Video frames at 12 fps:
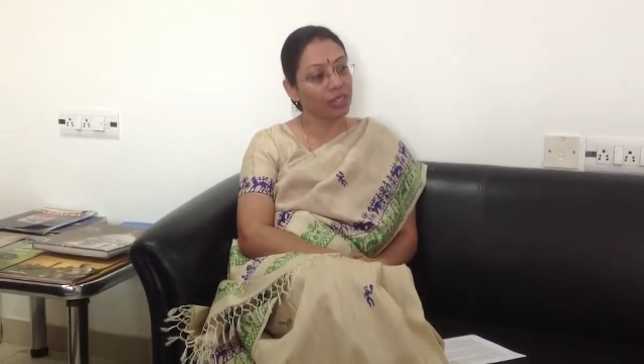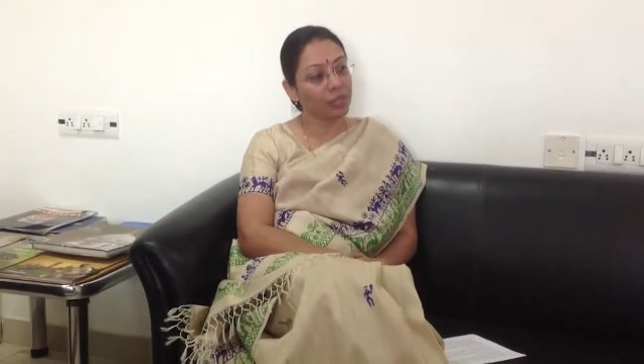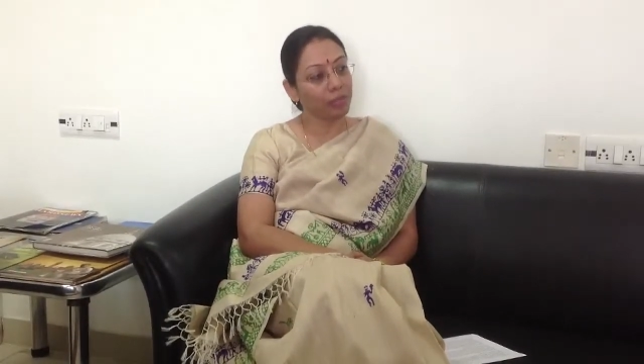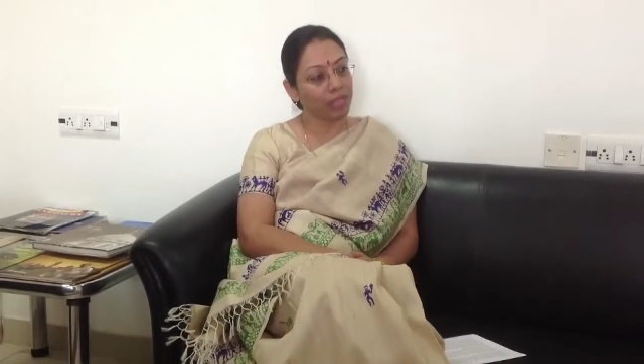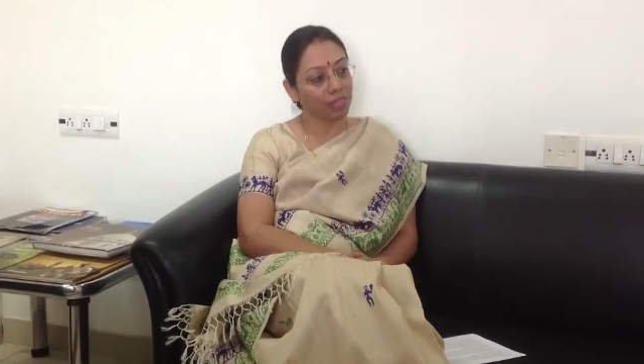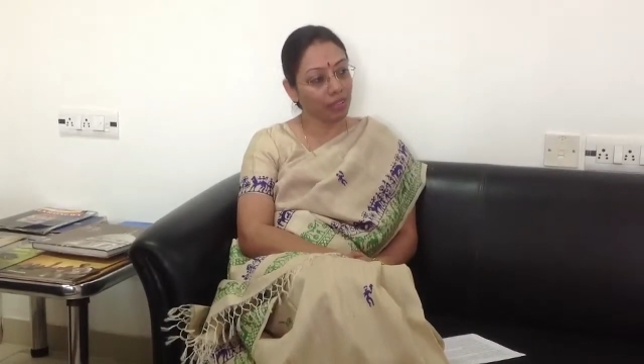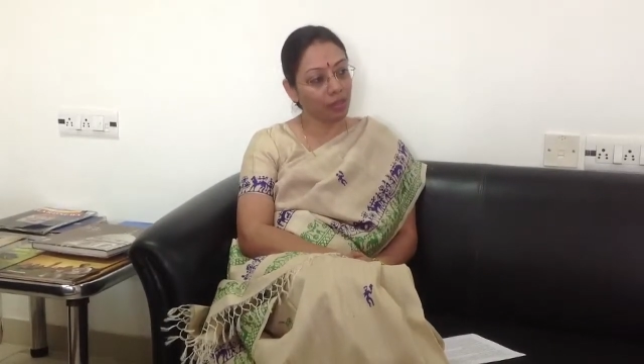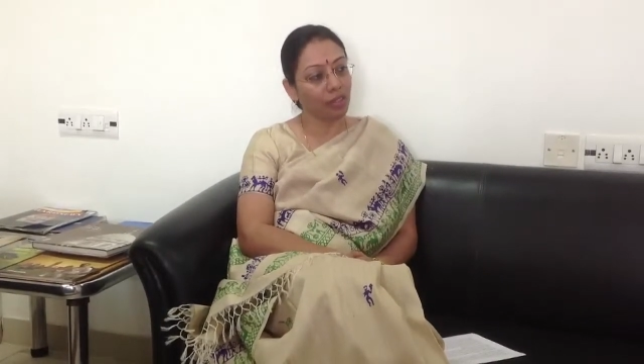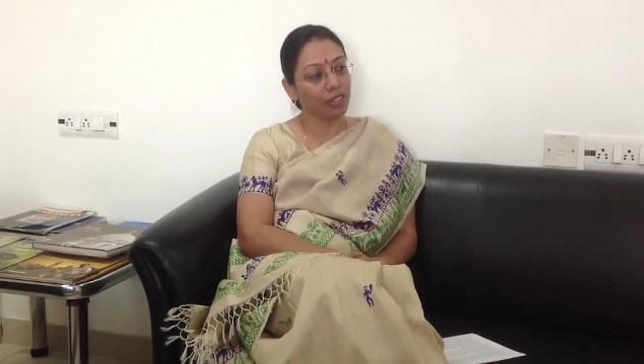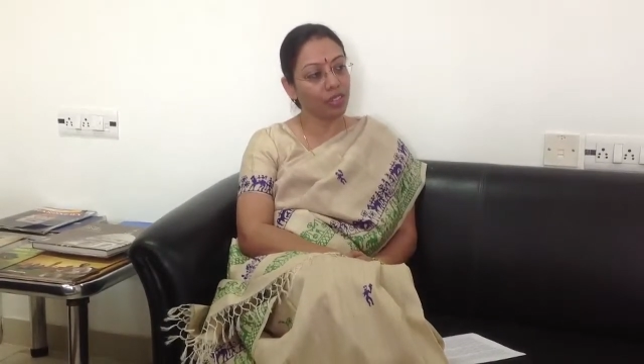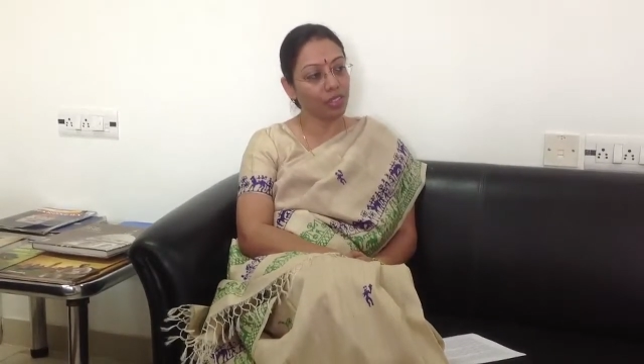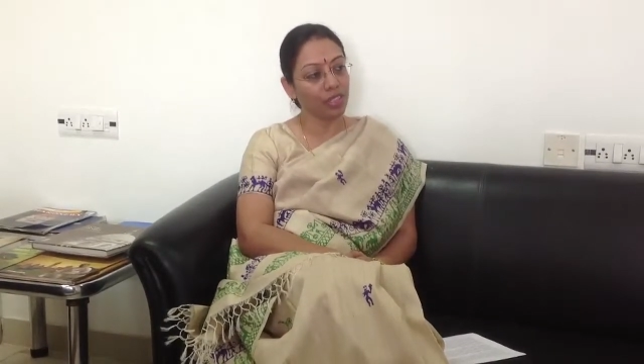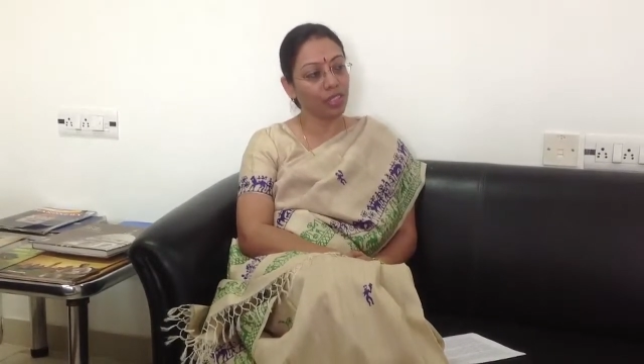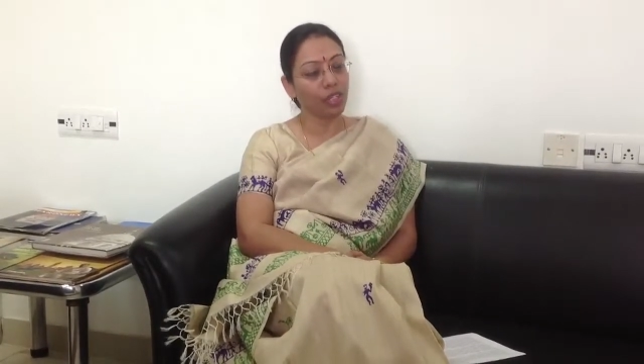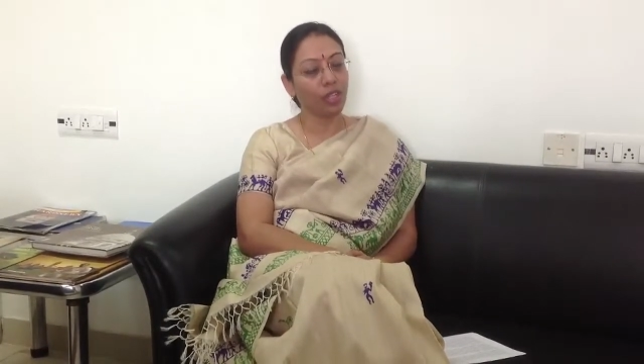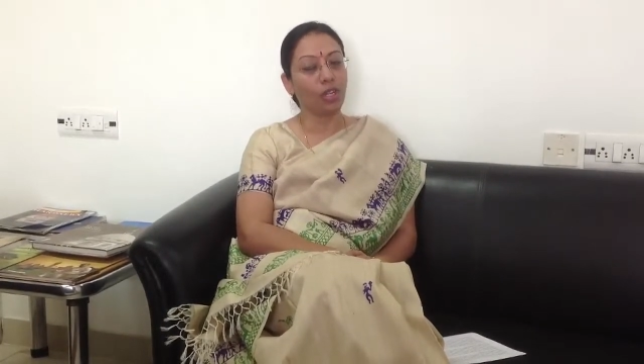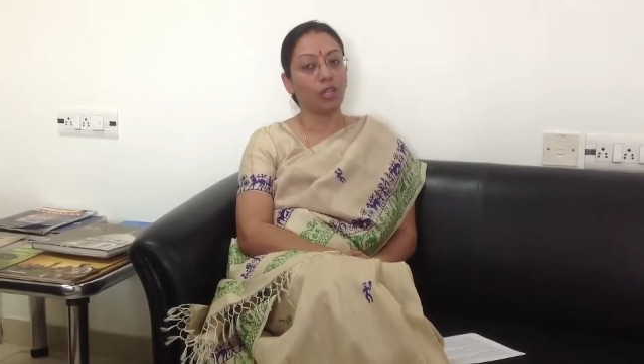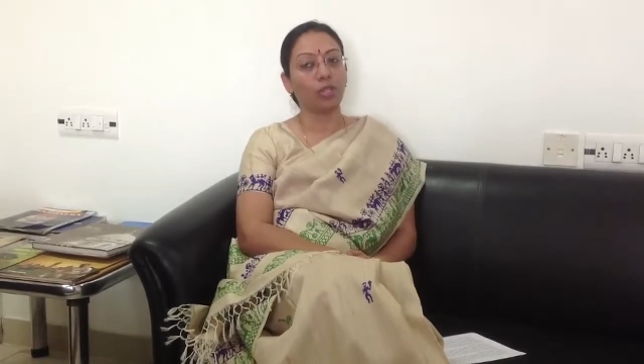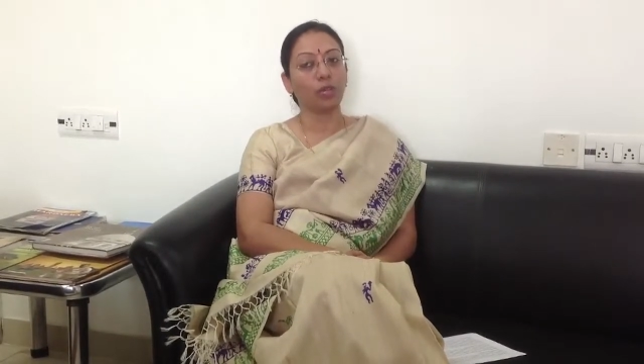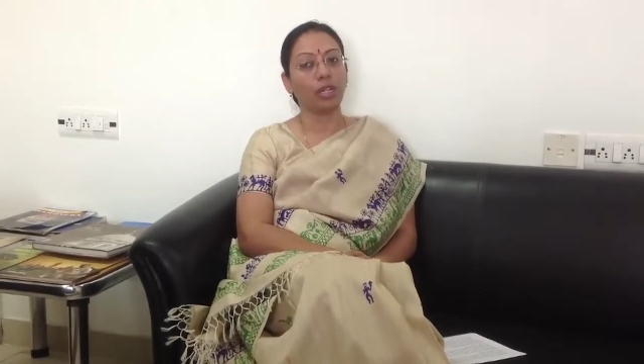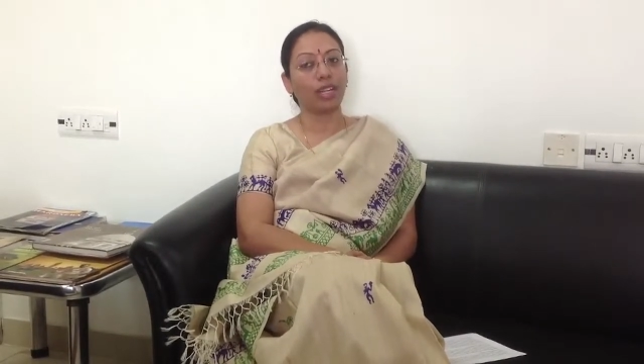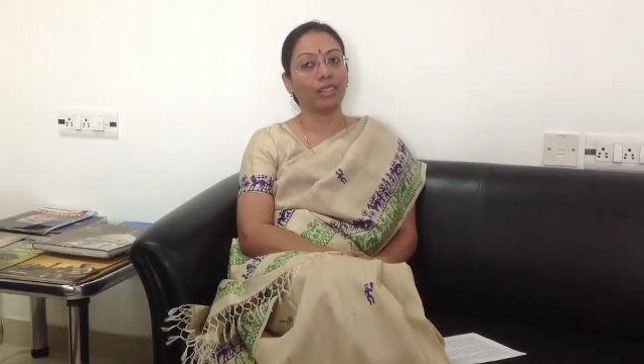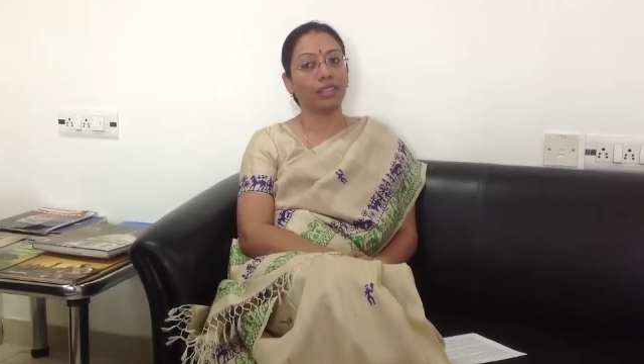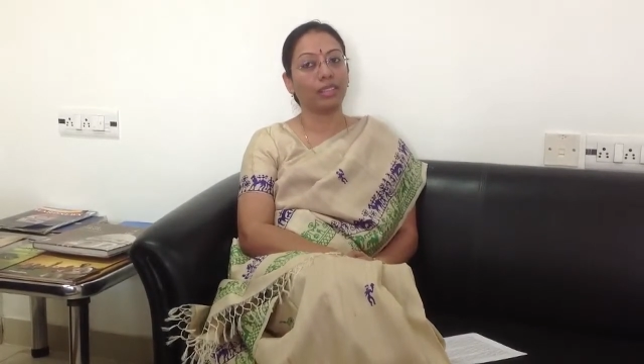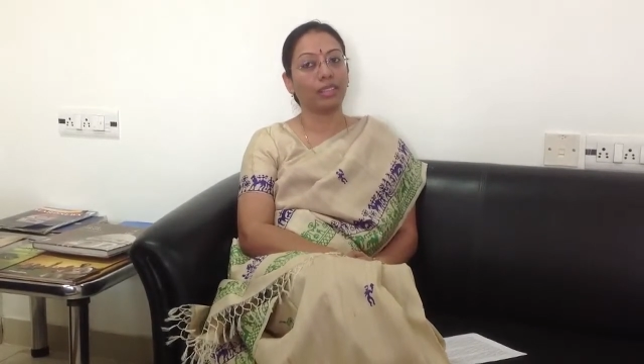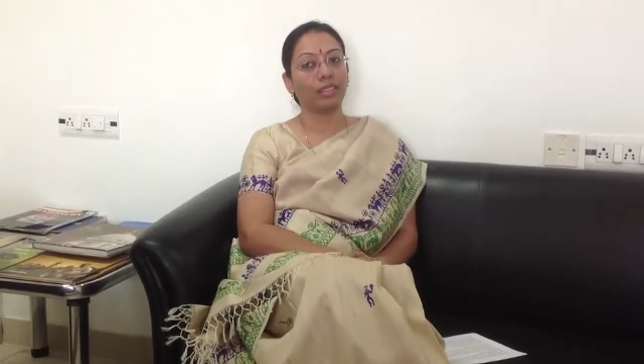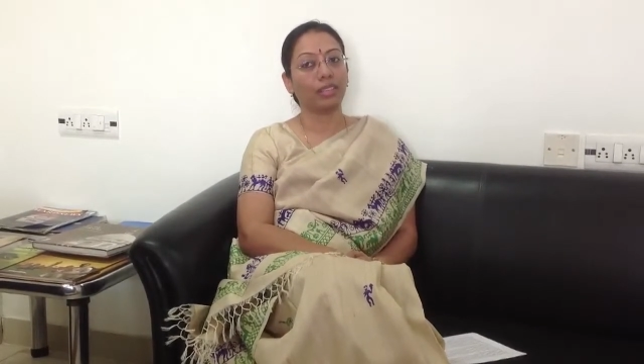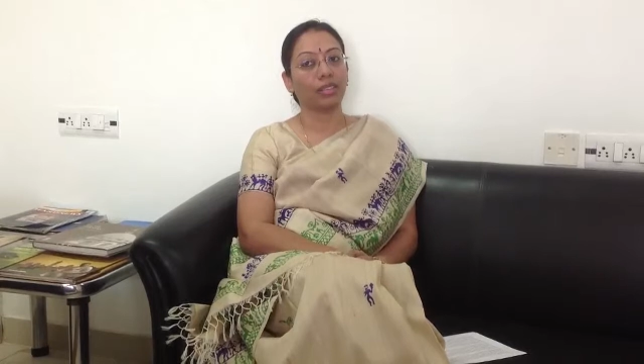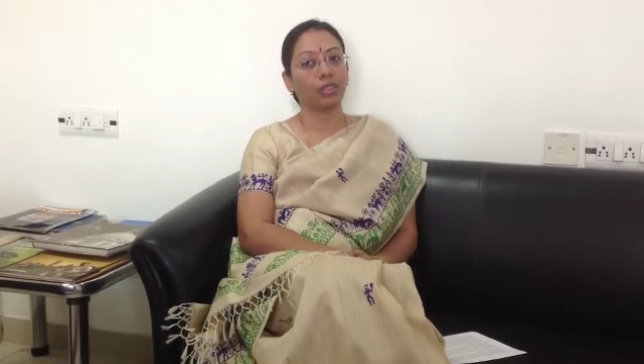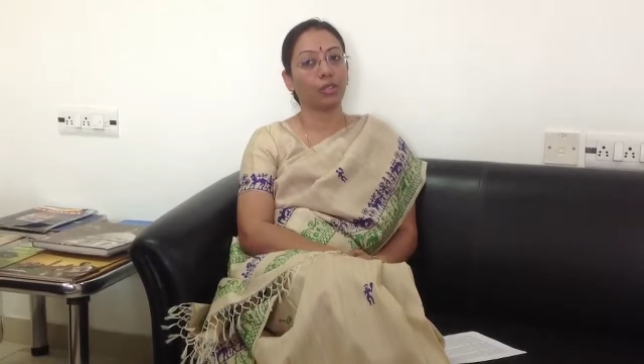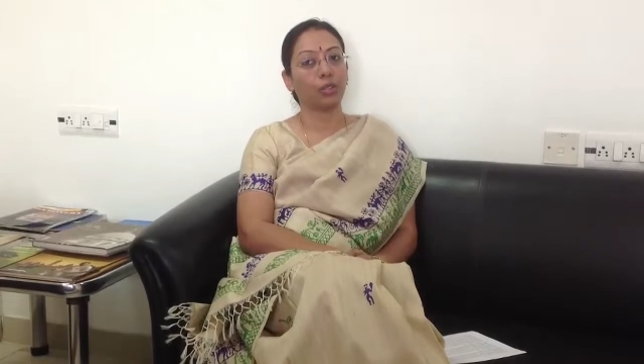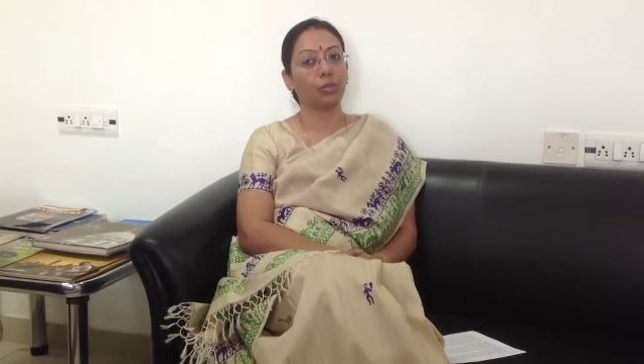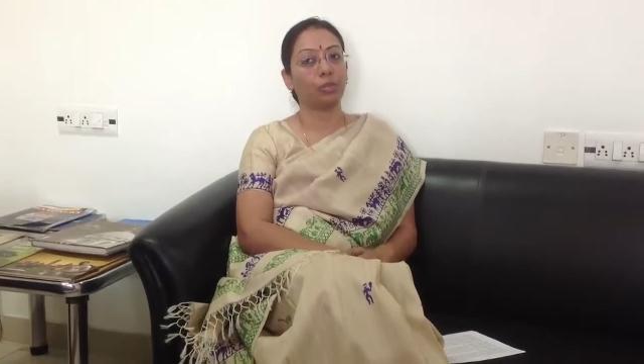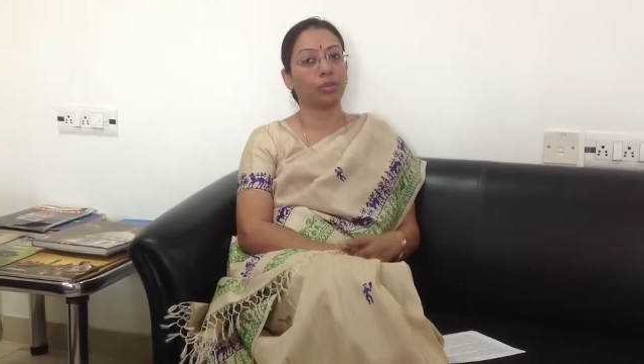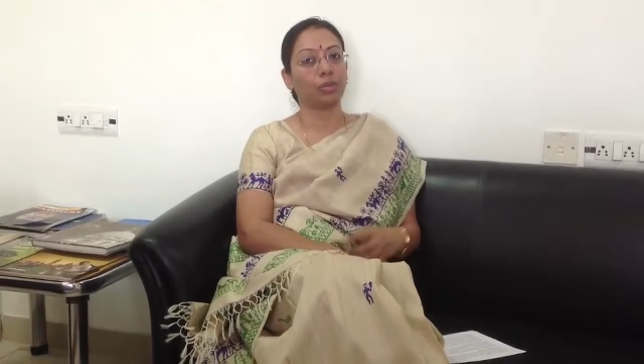methodology to let the group